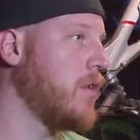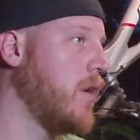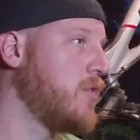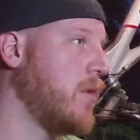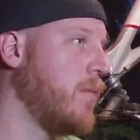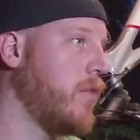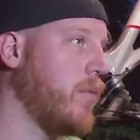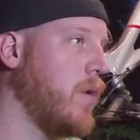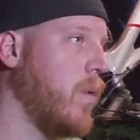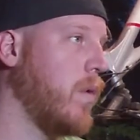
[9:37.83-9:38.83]
up some
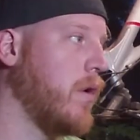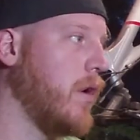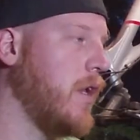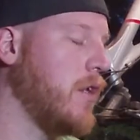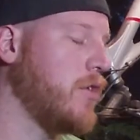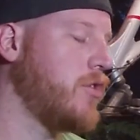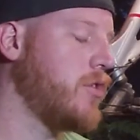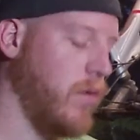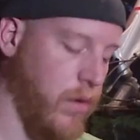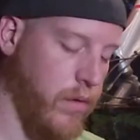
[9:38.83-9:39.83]
3/4 inch
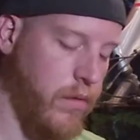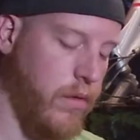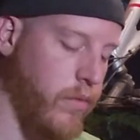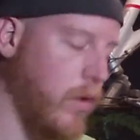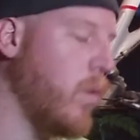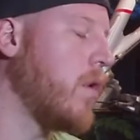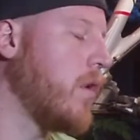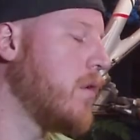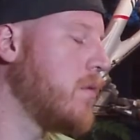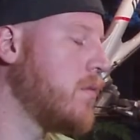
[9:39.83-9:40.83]
or
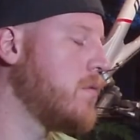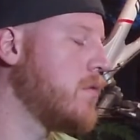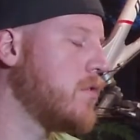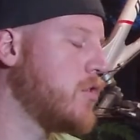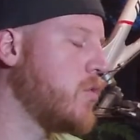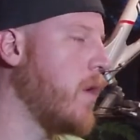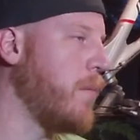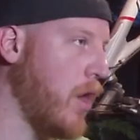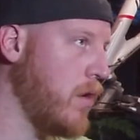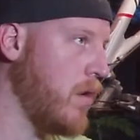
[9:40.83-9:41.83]
3/4 square
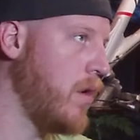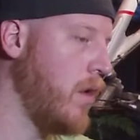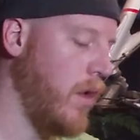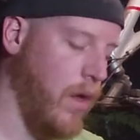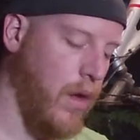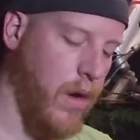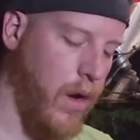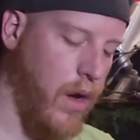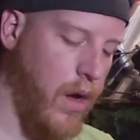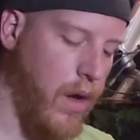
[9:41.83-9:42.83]
bar
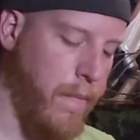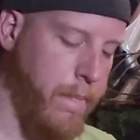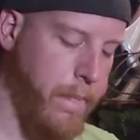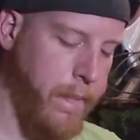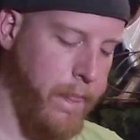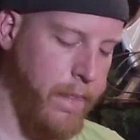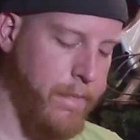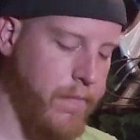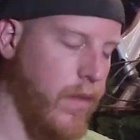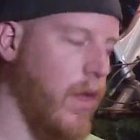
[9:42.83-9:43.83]

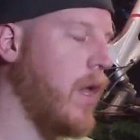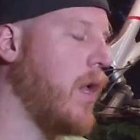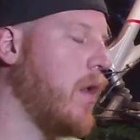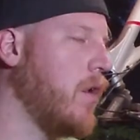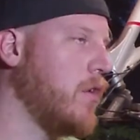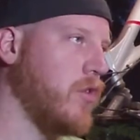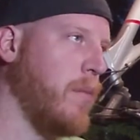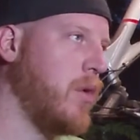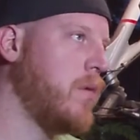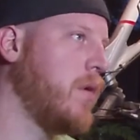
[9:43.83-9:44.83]
and a
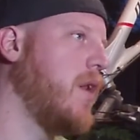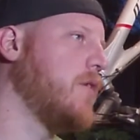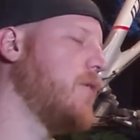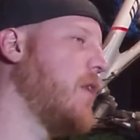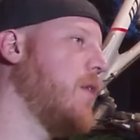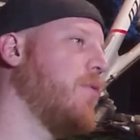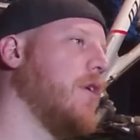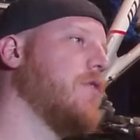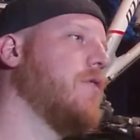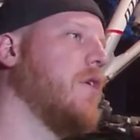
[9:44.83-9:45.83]
Dremel, and it's not the
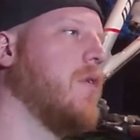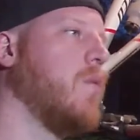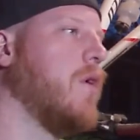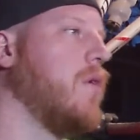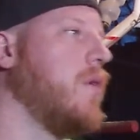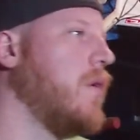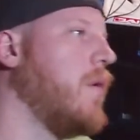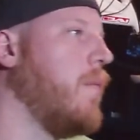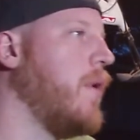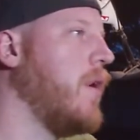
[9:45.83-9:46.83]
prettiest thing in the world,
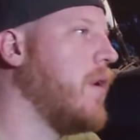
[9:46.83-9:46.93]
but